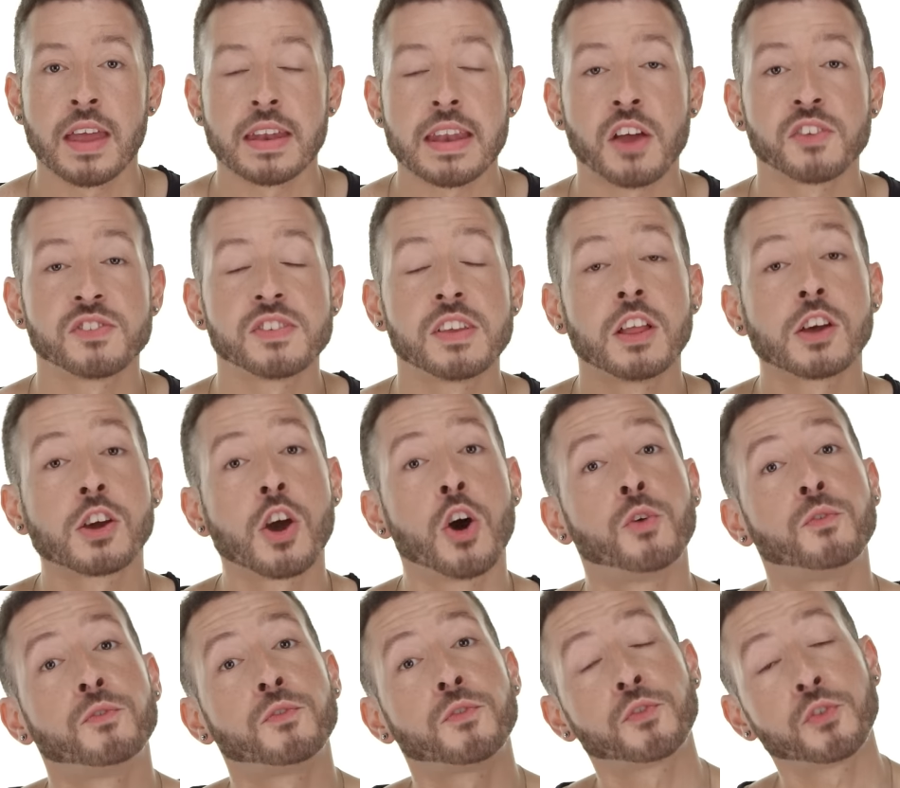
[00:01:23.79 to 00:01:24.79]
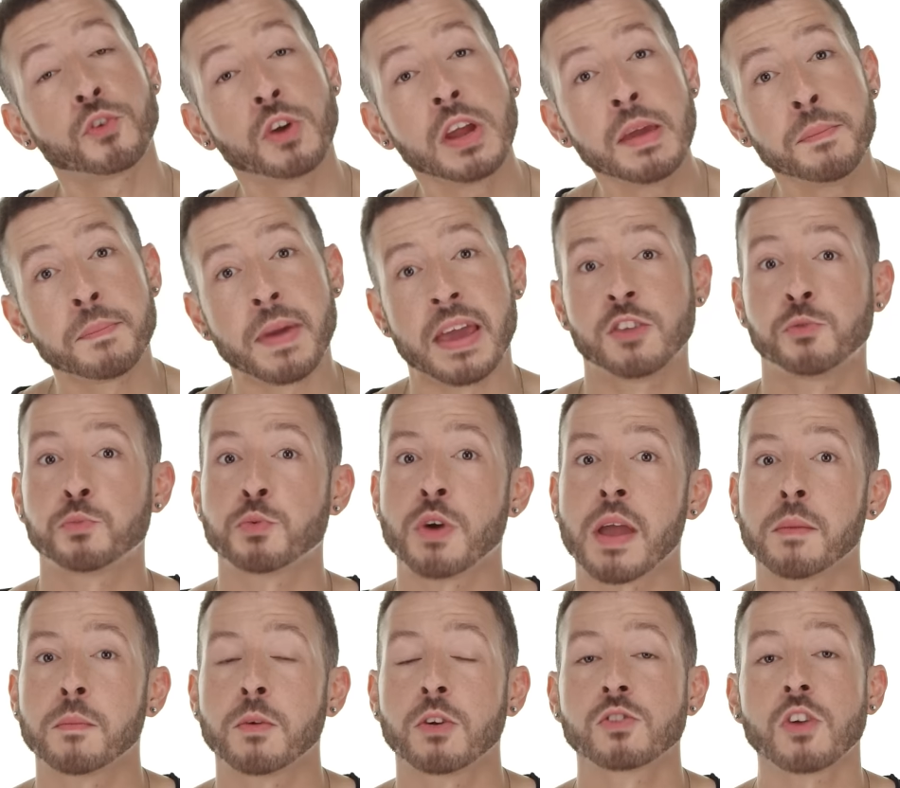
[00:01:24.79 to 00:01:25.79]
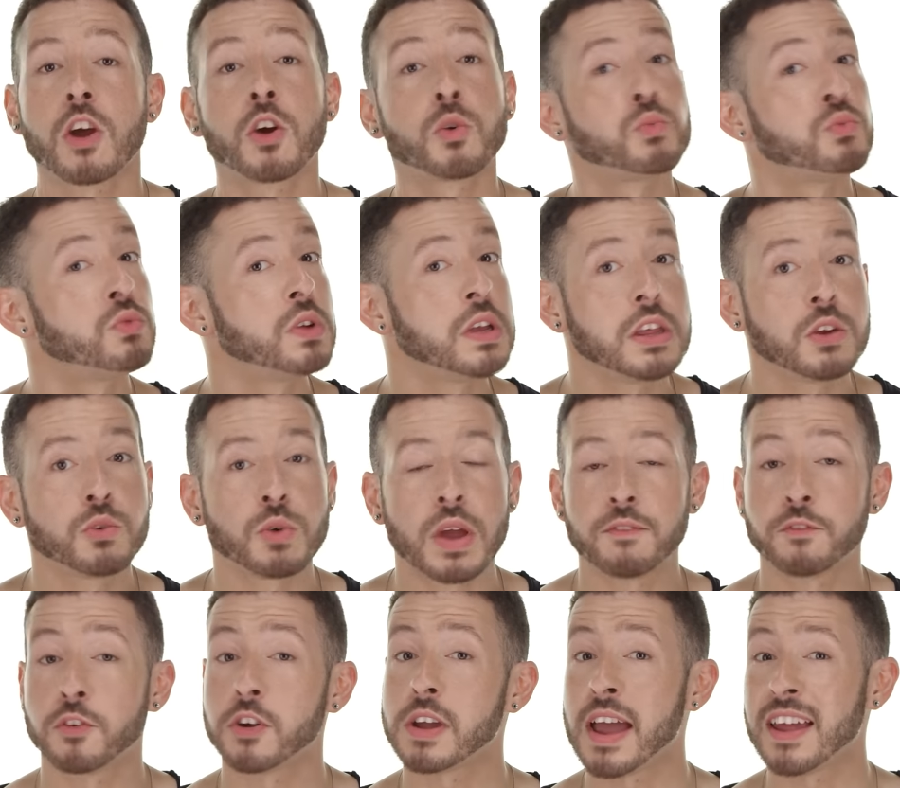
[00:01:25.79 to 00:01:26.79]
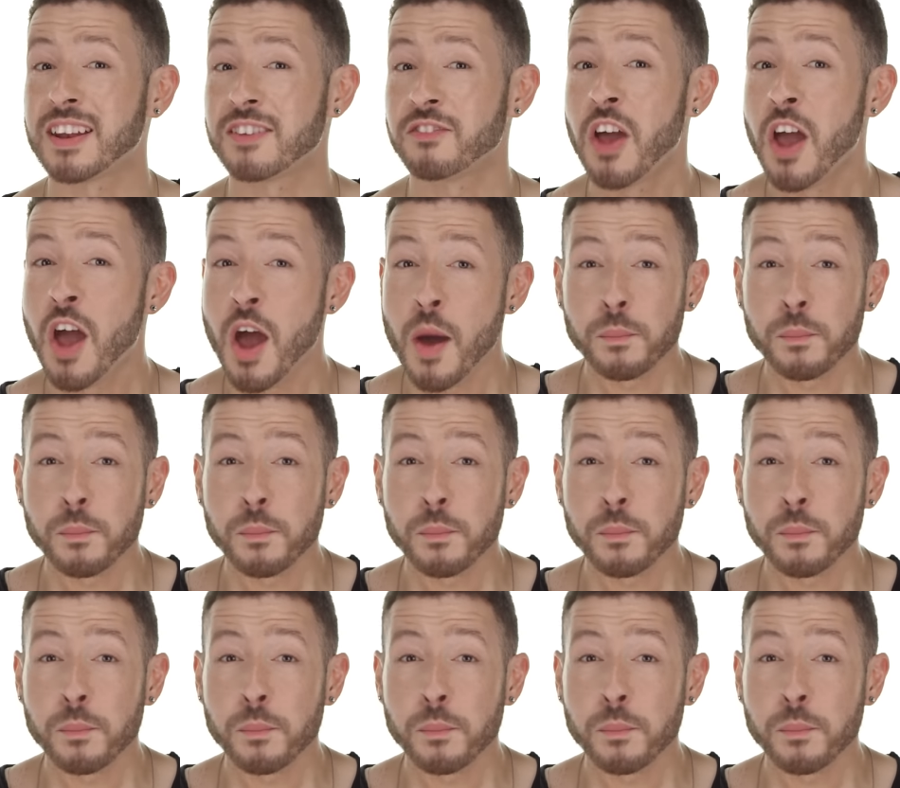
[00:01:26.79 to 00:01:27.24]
Now, silicone-free based primers are really great for kind of